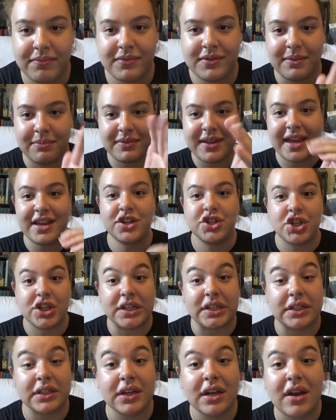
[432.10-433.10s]
some
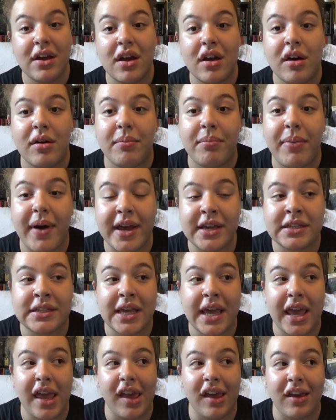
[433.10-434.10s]
tension by
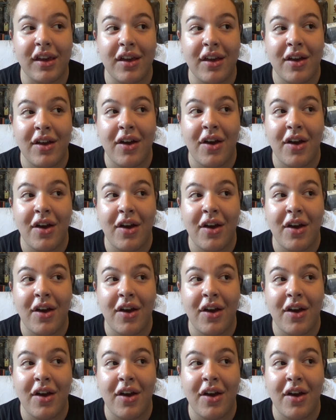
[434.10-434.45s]
saying,